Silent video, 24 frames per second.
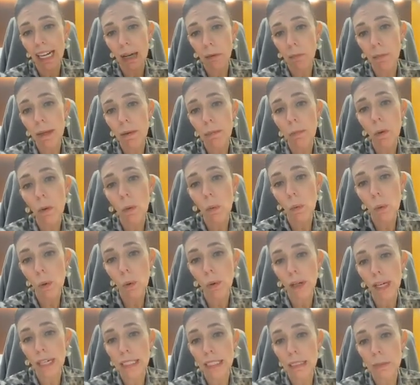young people
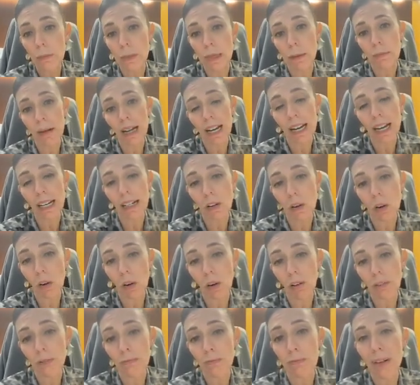will need to be part
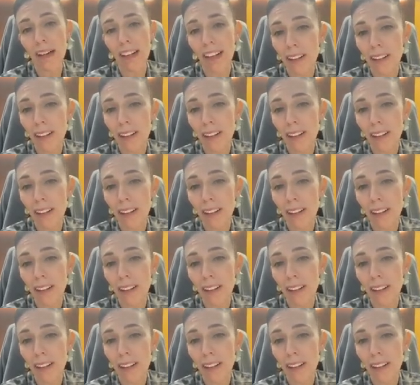of,